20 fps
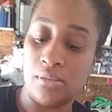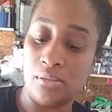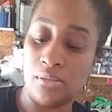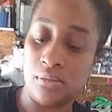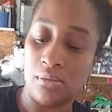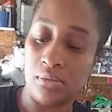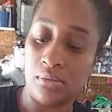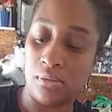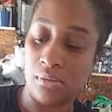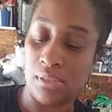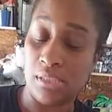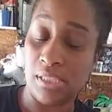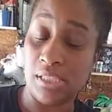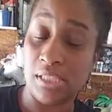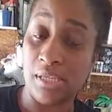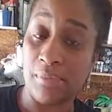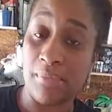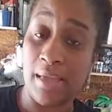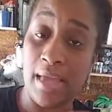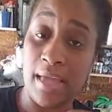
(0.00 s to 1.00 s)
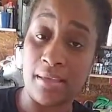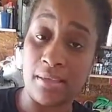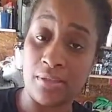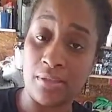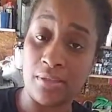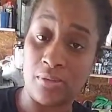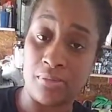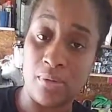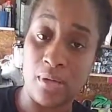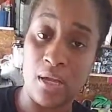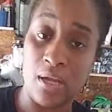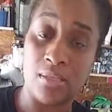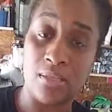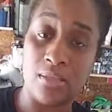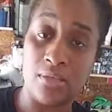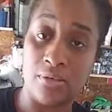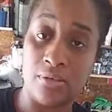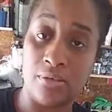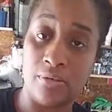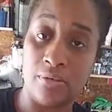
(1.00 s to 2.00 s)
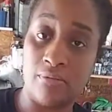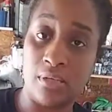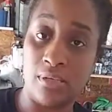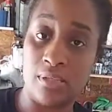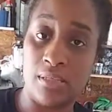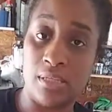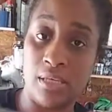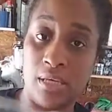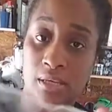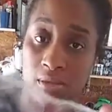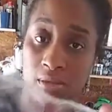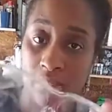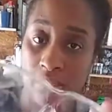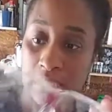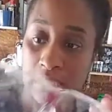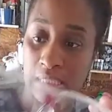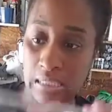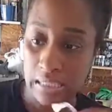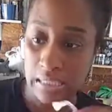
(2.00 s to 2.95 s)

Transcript: Dremel, which I have the link. It's $25.